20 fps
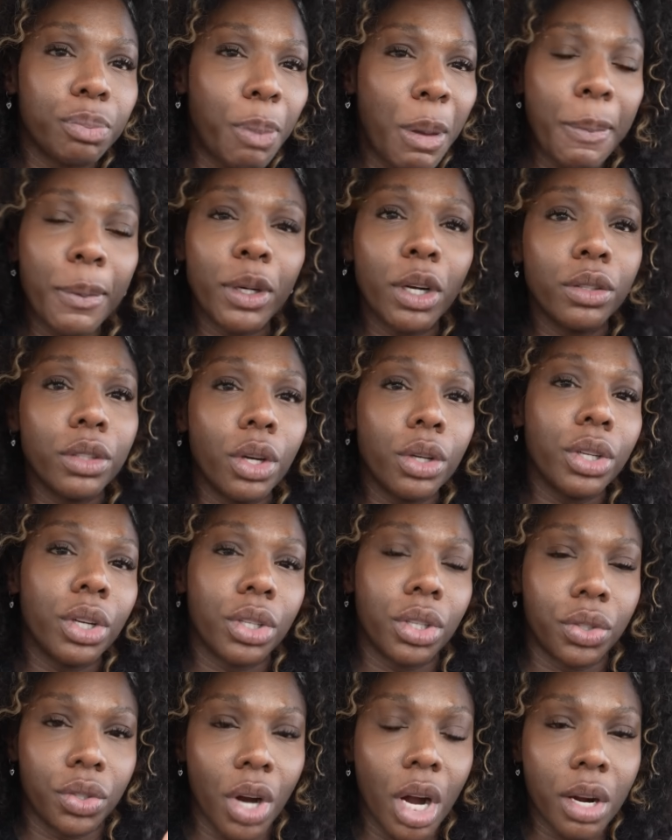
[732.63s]
People don't know
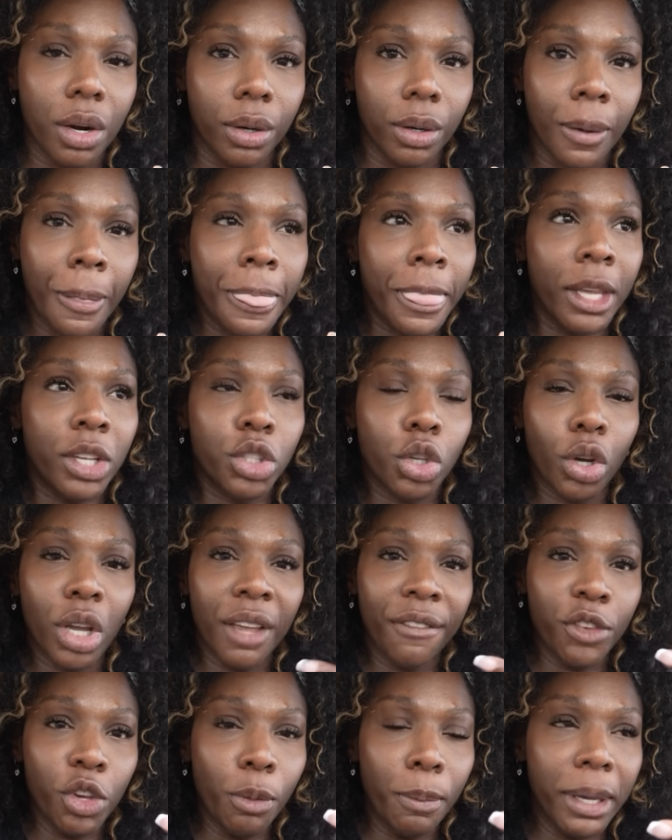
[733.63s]
your struggle. So
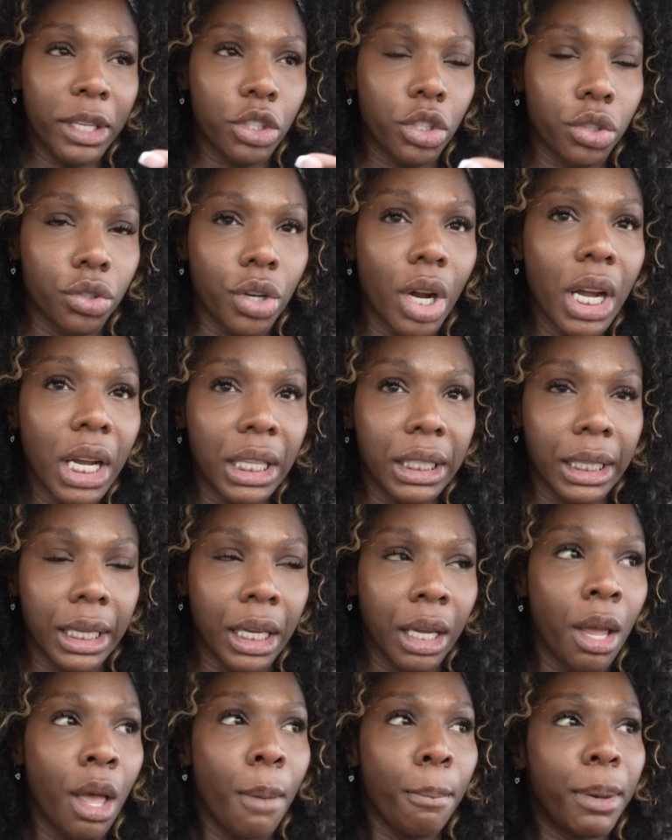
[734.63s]
if you've been
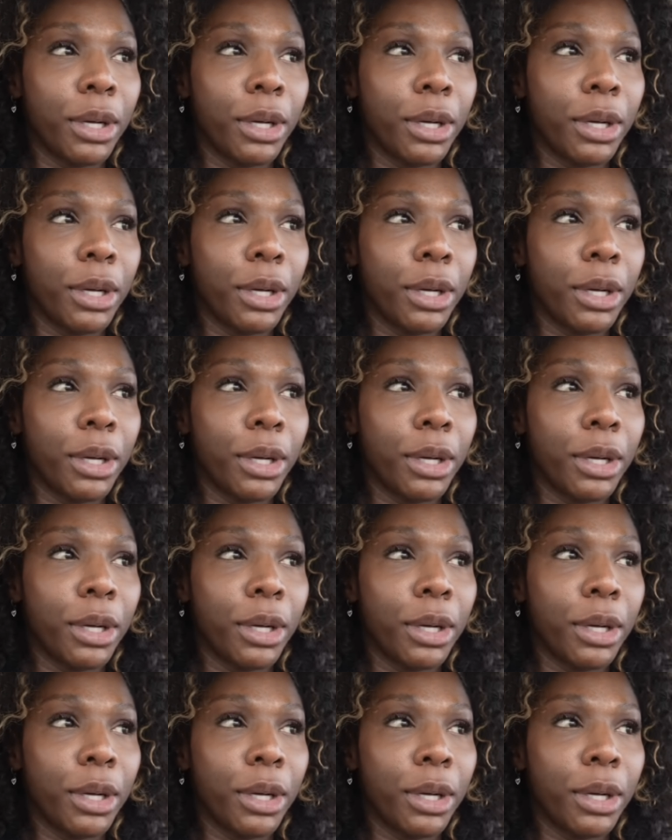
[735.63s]
struggling,